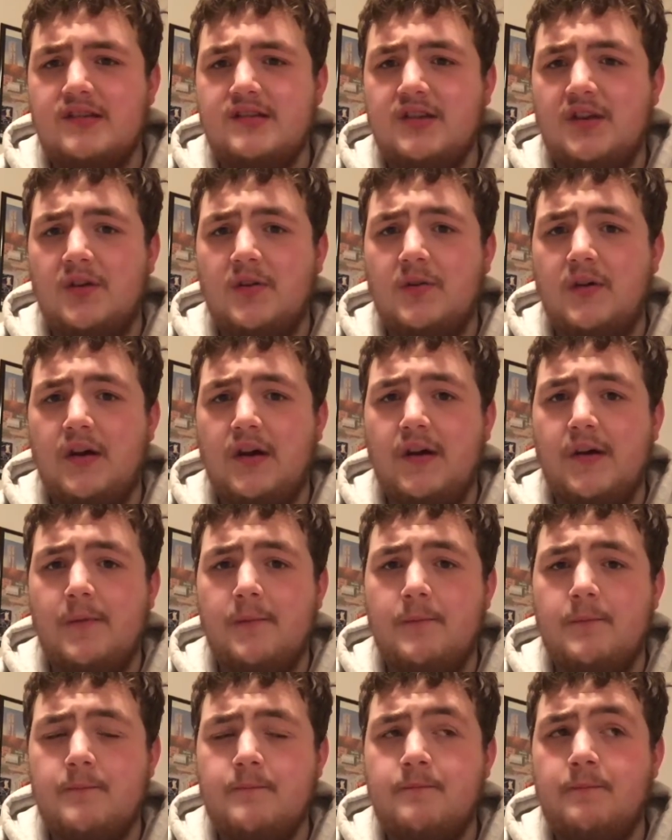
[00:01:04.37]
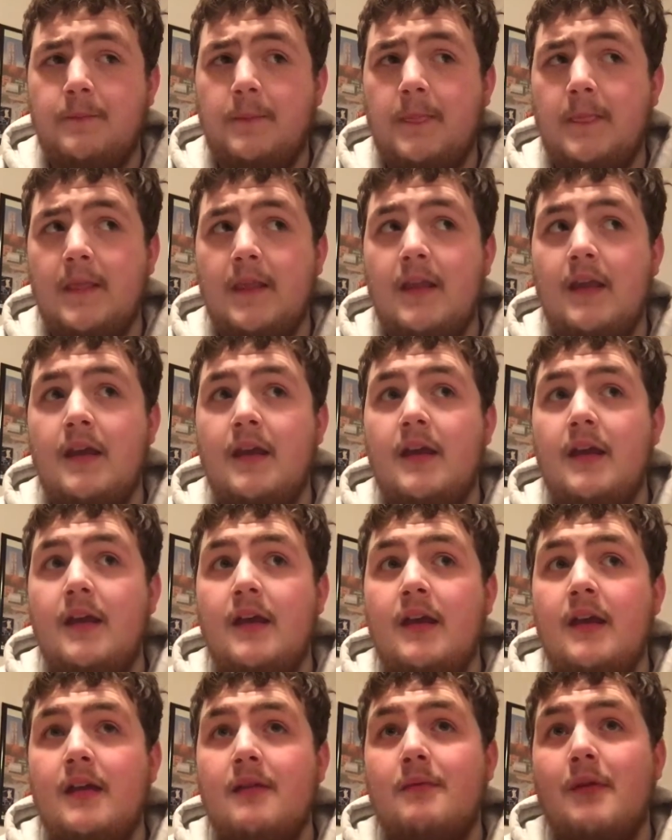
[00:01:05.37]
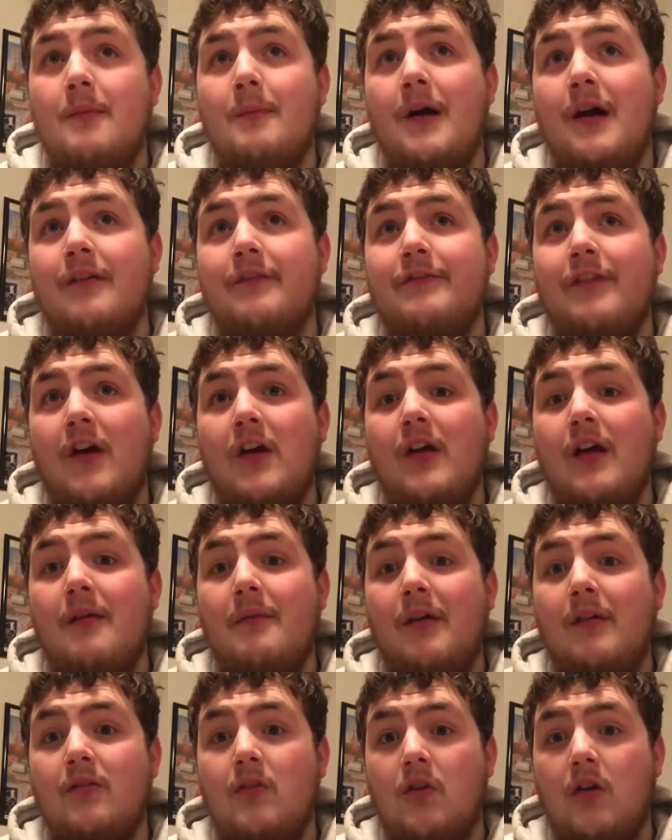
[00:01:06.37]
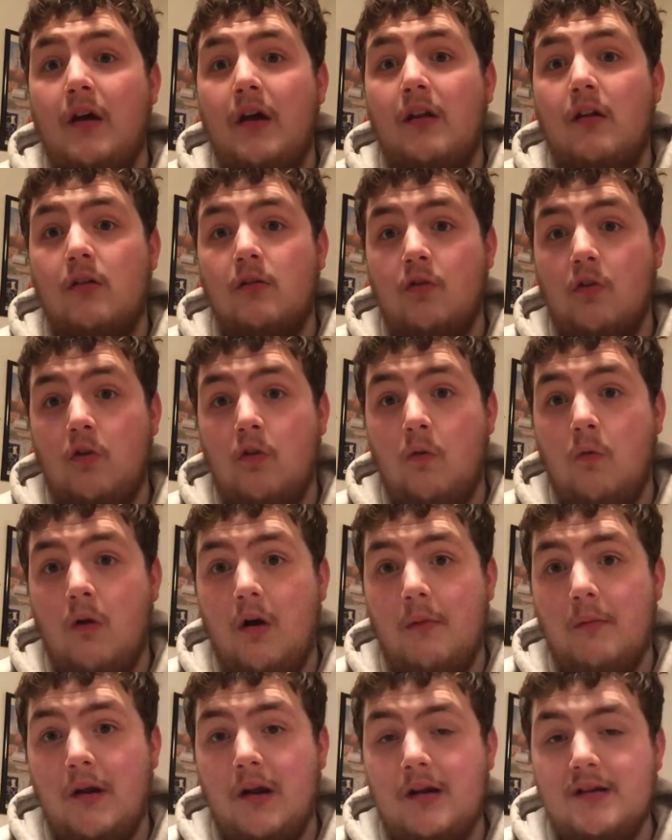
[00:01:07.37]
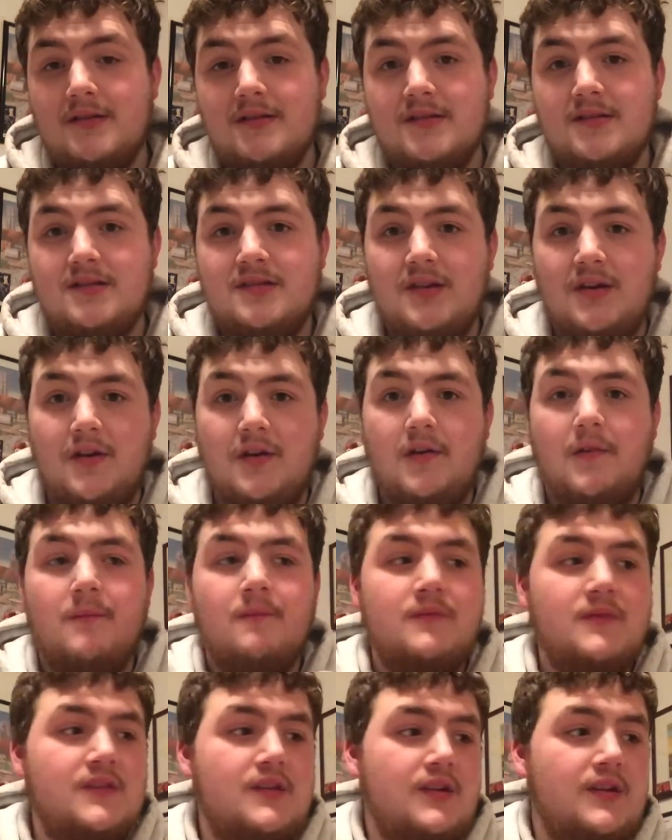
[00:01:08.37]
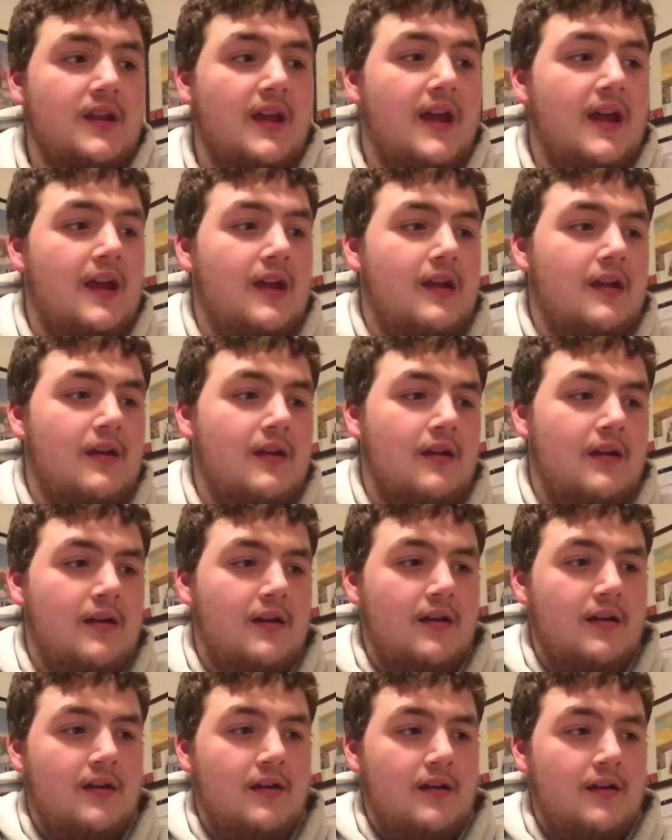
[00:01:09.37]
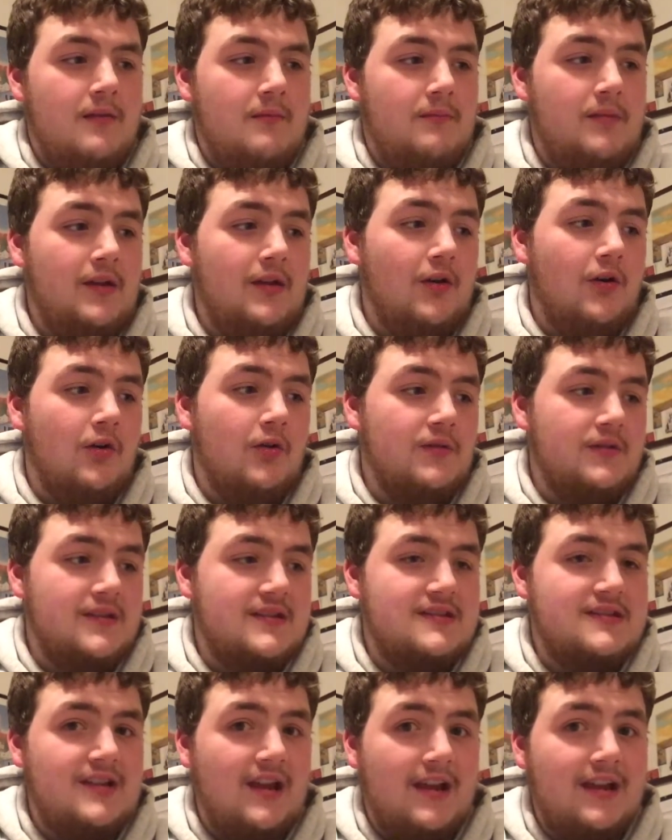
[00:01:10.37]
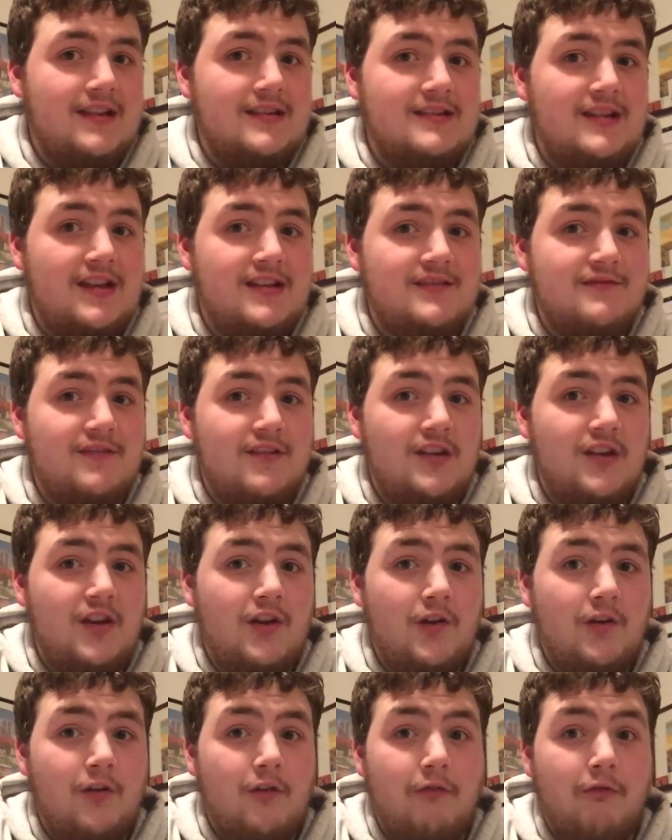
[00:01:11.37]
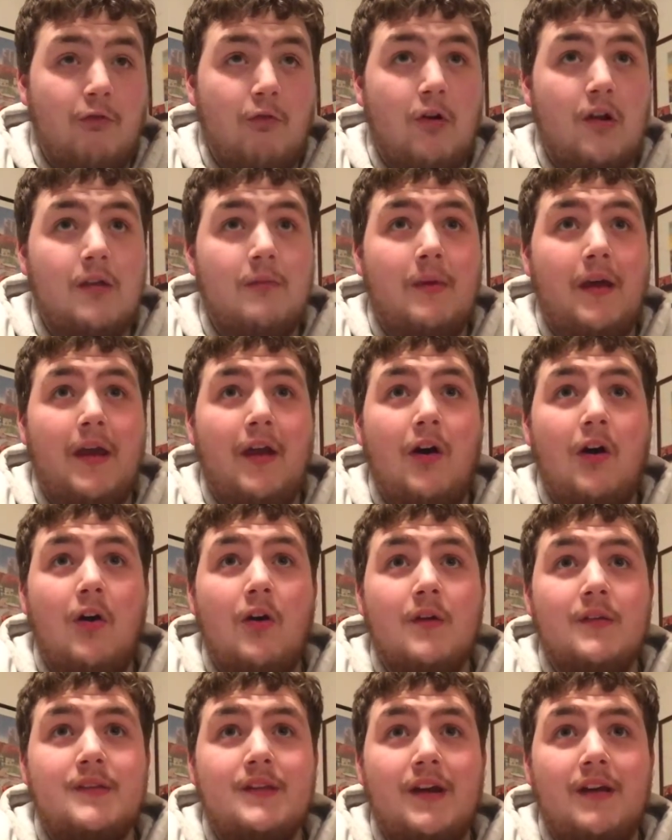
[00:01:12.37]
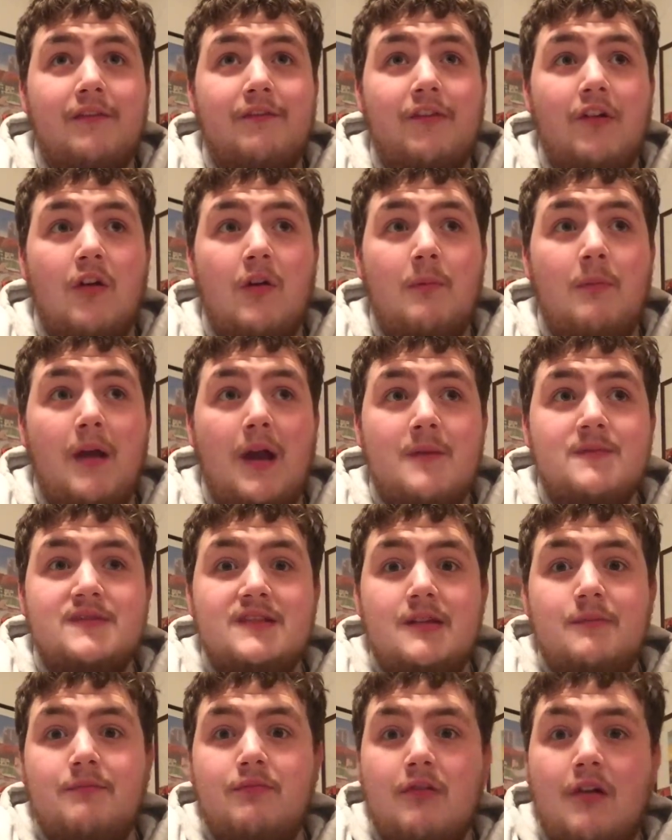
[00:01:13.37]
So, um, my mom found it at, my, at our local Walmart, so today behold the second taste video of one of my all-time favorite Pepsi